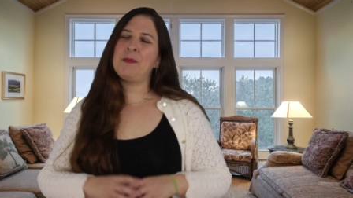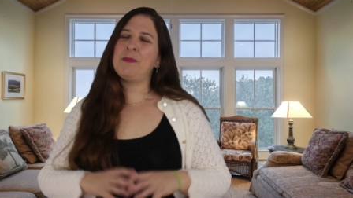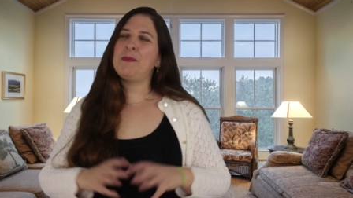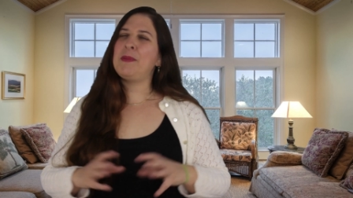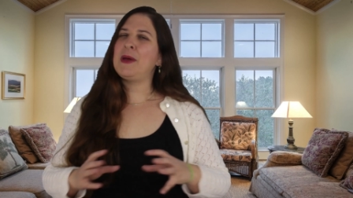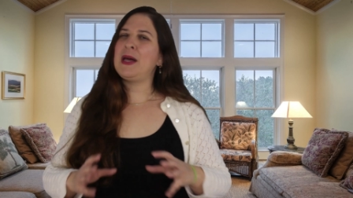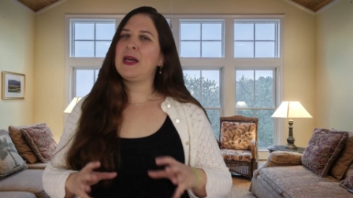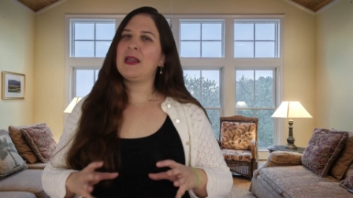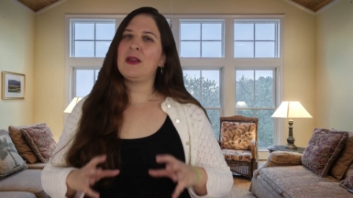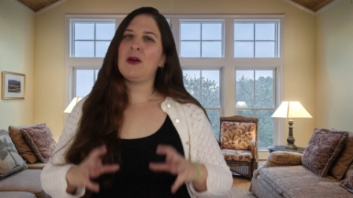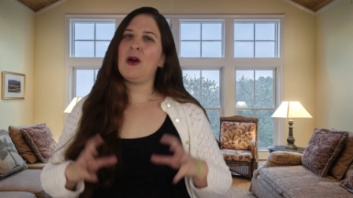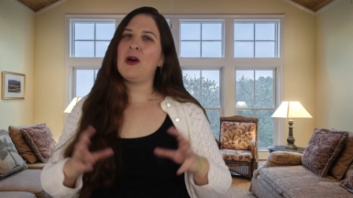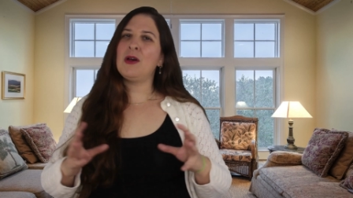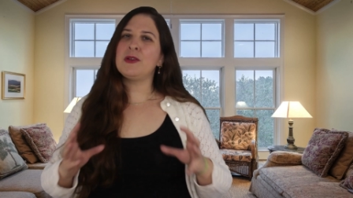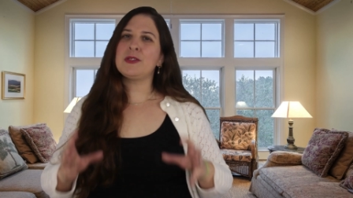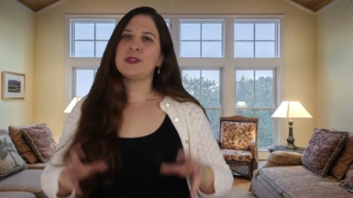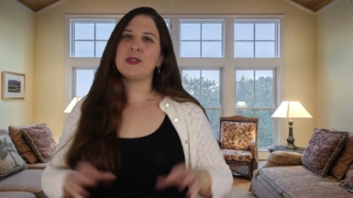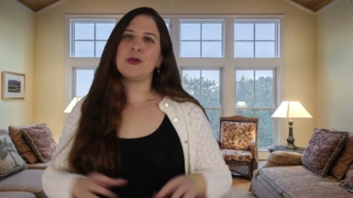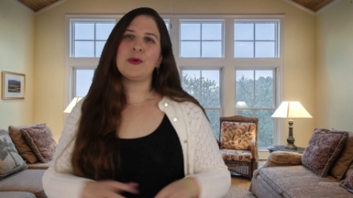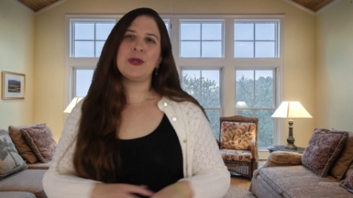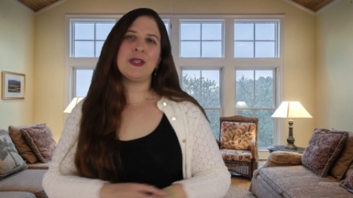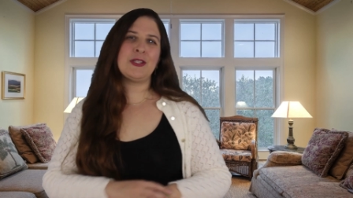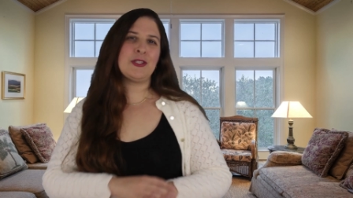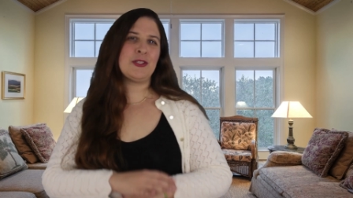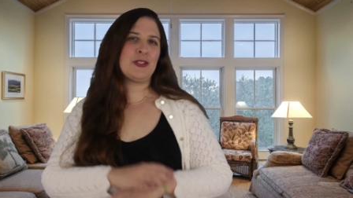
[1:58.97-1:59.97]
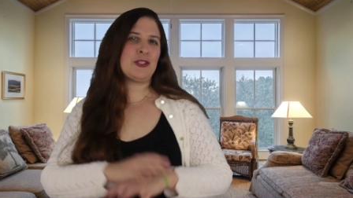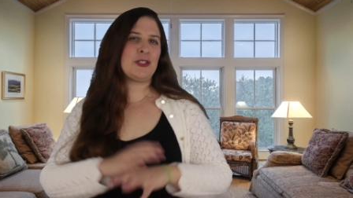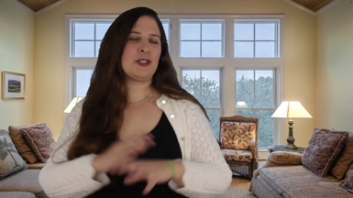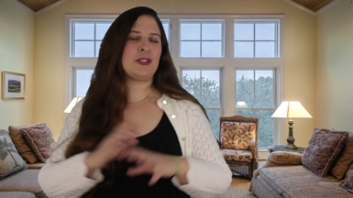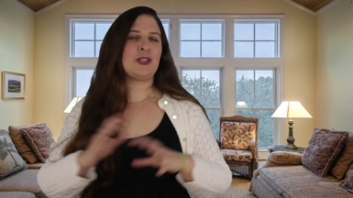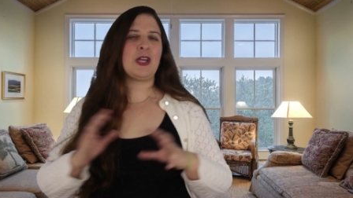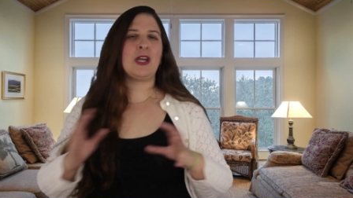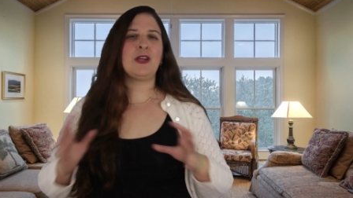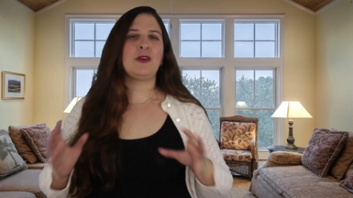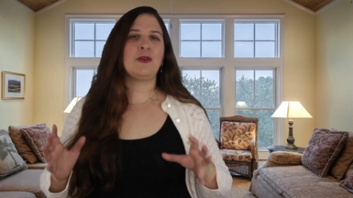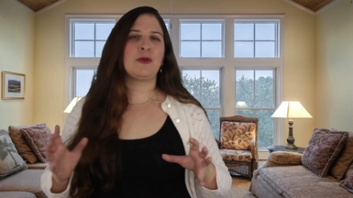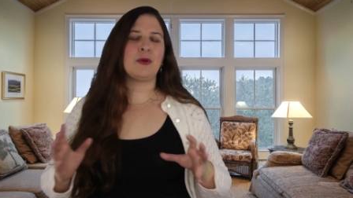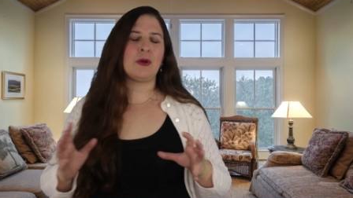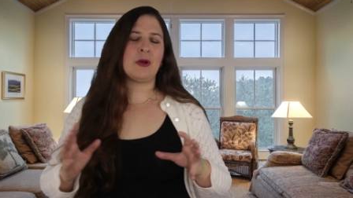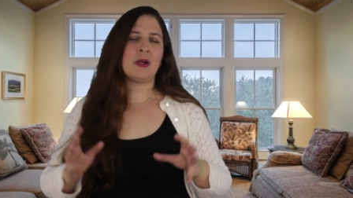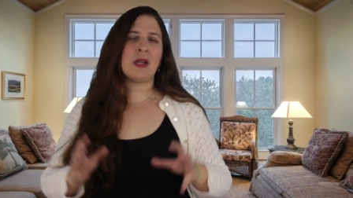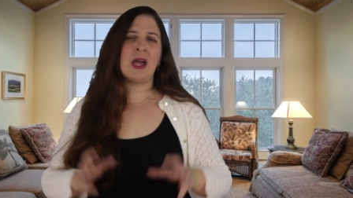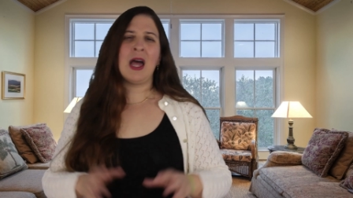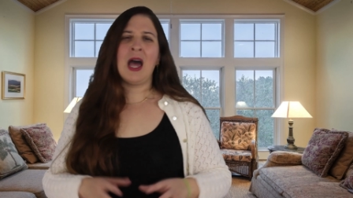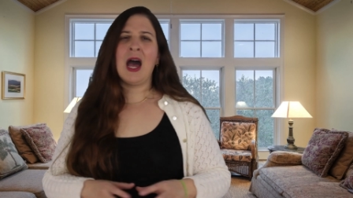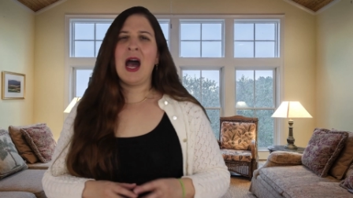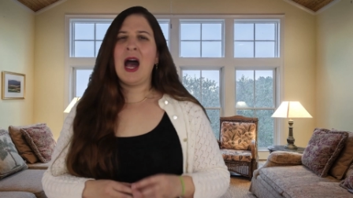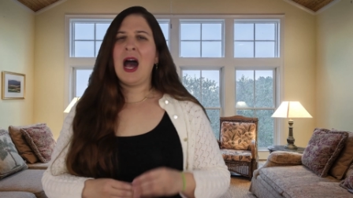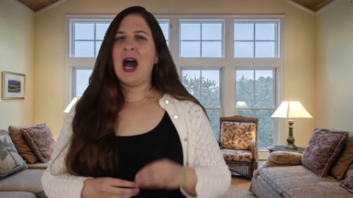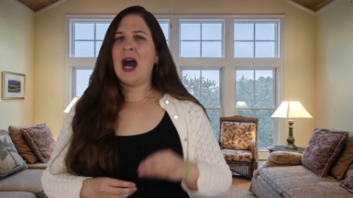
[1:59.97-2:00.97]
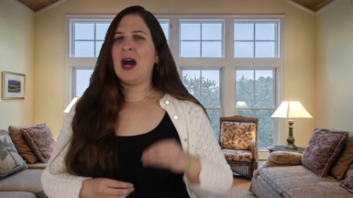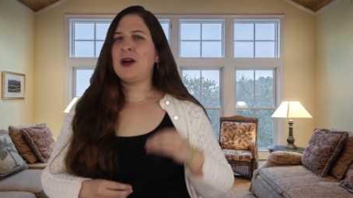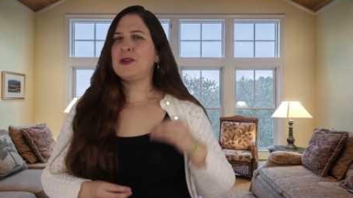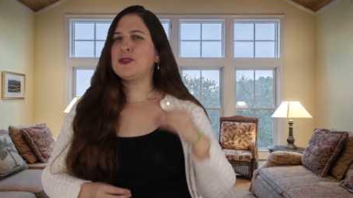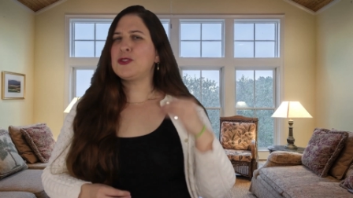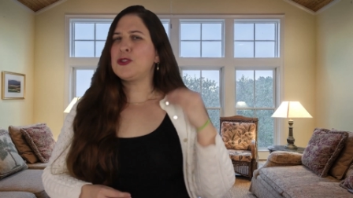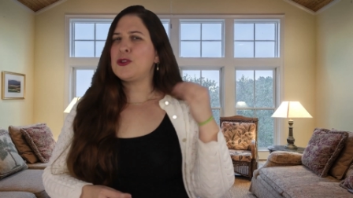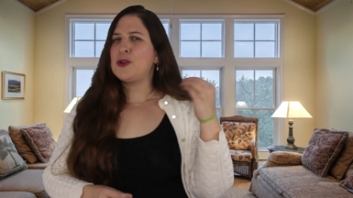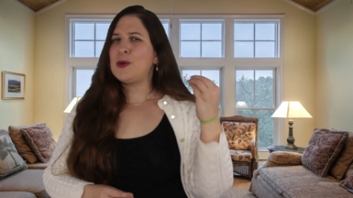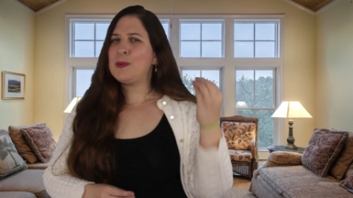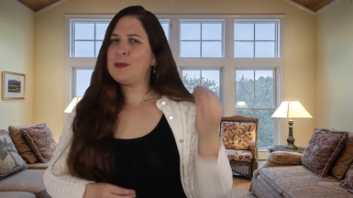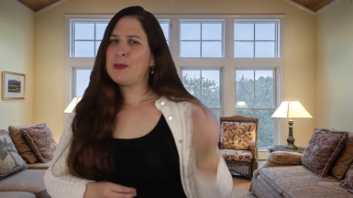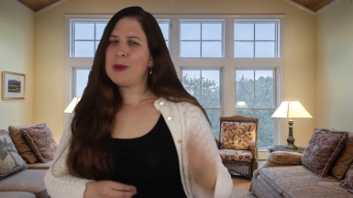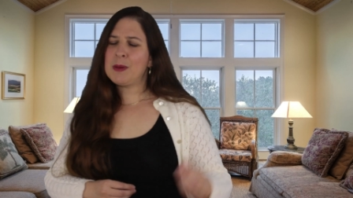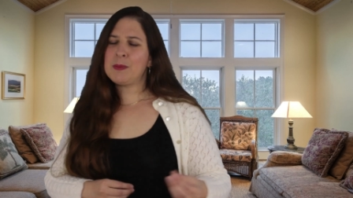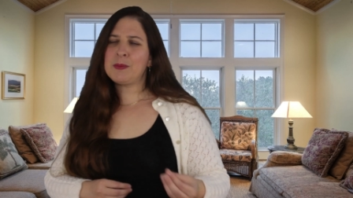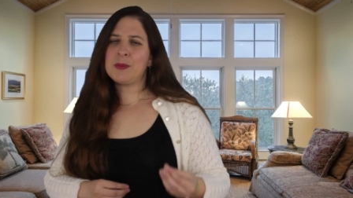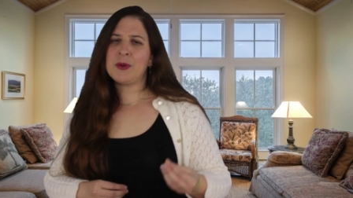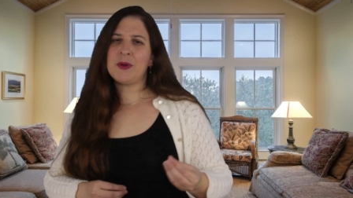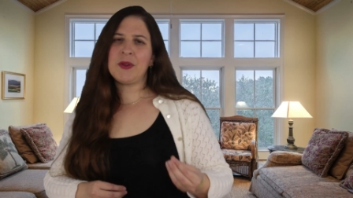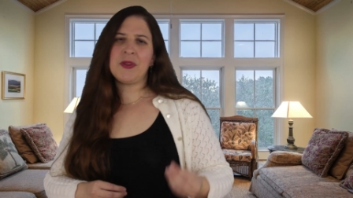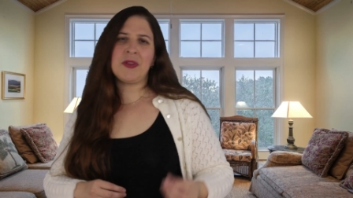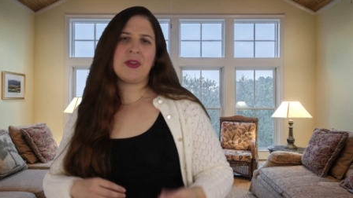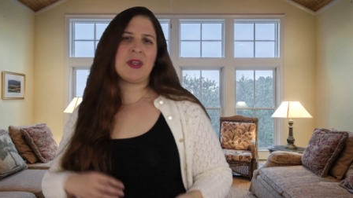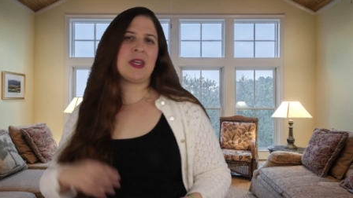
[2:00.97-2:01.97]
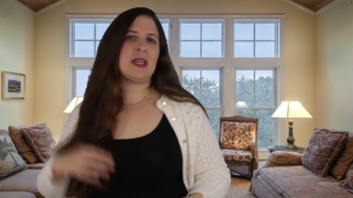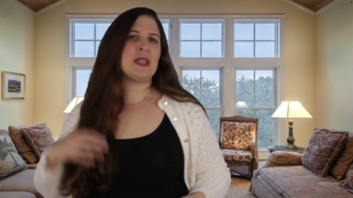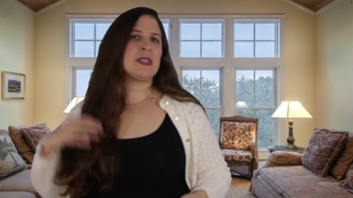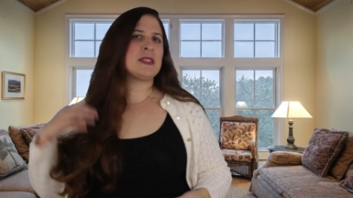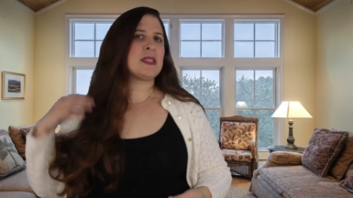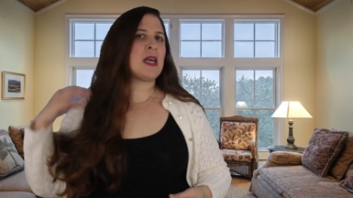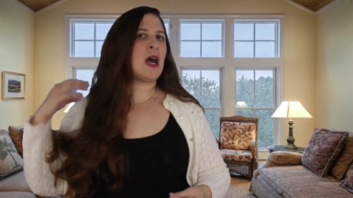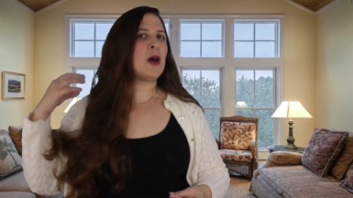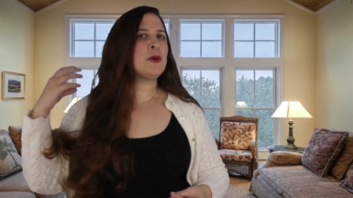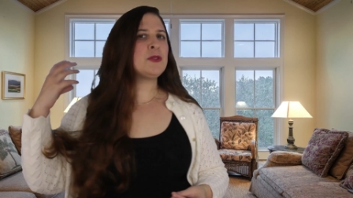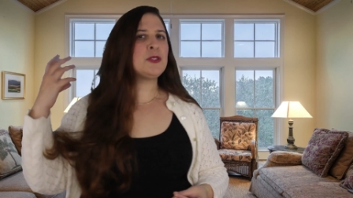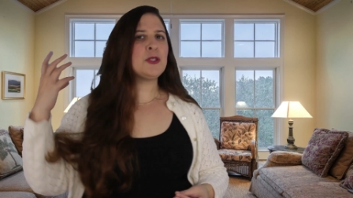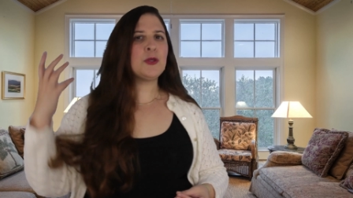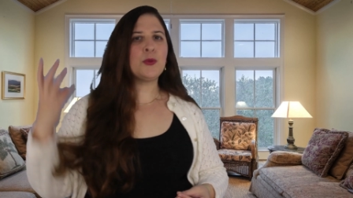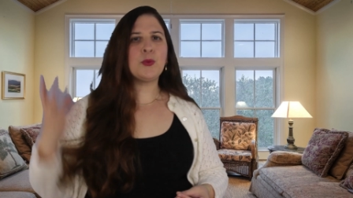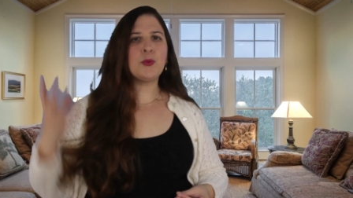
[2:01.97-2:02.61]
but also in general, how to remember things, how to